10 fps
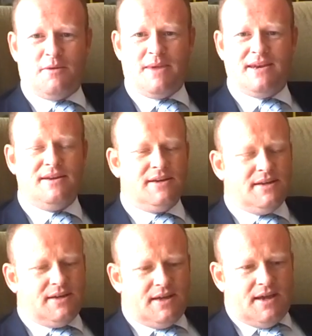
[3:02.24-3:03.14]
them in
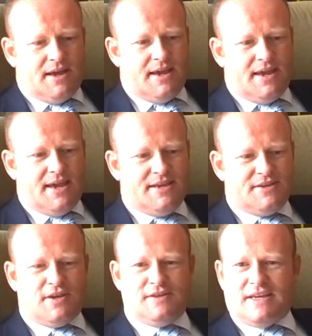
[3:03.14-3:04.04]

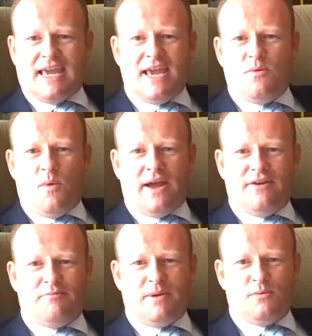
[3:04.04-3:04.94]
is a key way
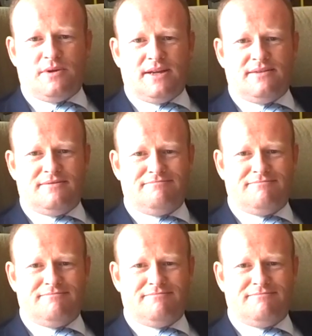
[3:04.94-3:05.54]
of building